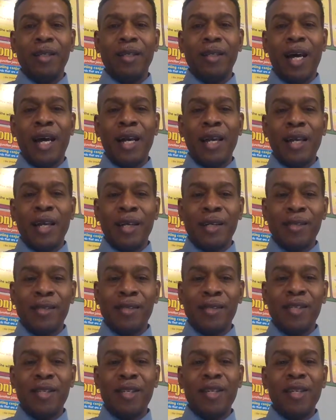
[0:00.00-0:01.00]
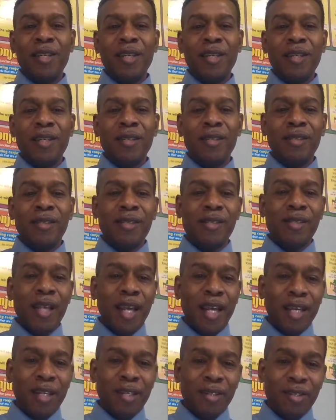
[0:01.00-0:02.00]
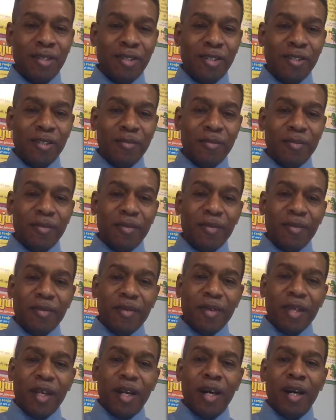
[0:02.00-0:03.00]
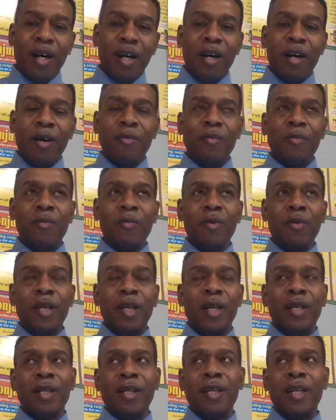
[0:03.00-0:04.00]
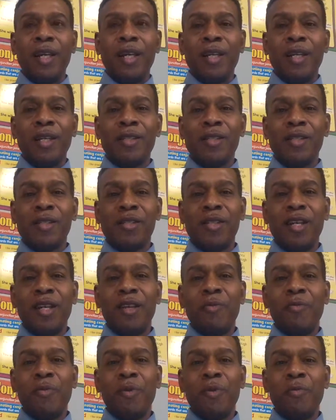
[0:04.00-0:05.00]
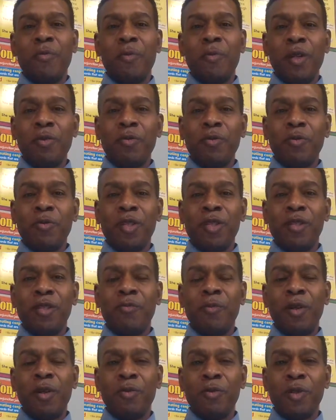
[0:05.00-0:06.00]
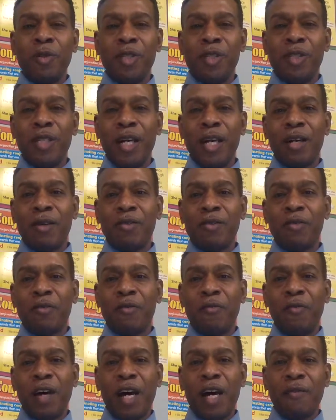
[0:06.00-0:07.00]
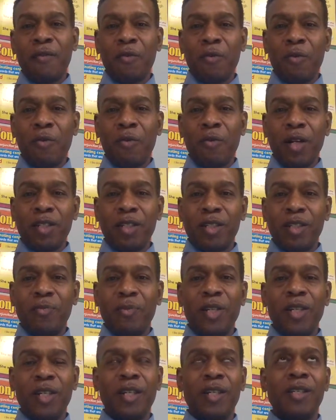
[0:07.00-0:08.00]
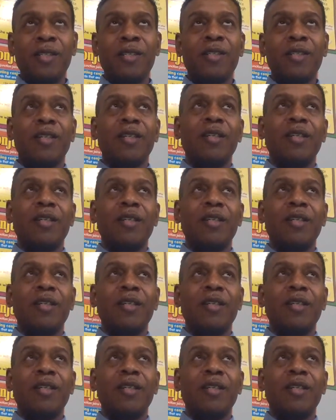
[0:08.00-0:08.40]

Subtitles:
ISTE standards. And again, as I stated, we whittled these down to 5 questions because